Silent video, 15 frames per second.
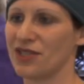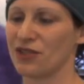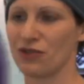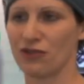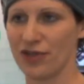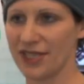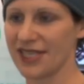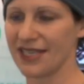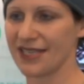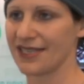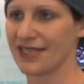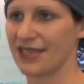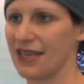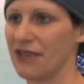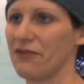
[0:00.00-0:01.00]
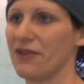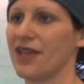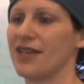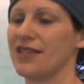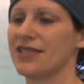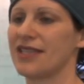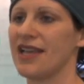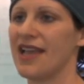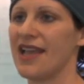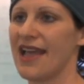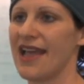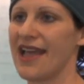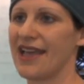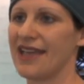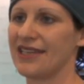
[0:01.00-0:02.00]
increasing its significance,
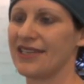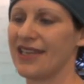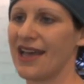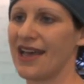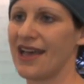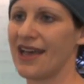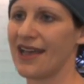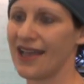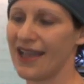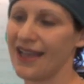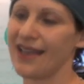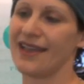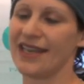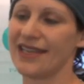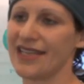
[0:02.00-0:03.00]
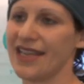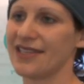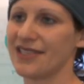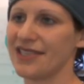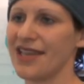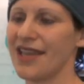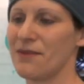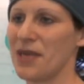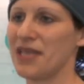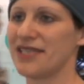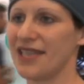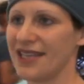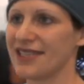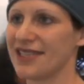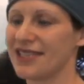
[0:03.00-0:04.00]
and at the end of the day
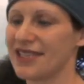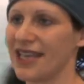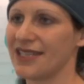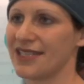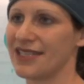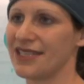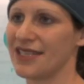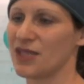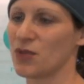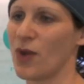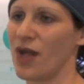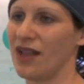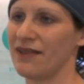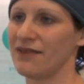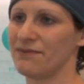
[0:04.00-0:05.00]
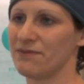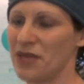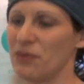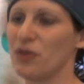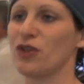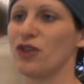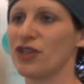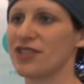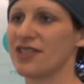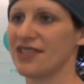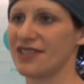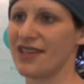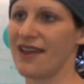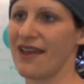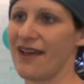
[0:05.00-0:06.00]
maintains its sanctity as well. People look to
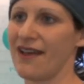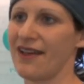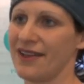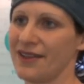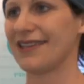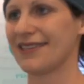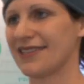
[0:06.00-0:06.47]
the Tanakh.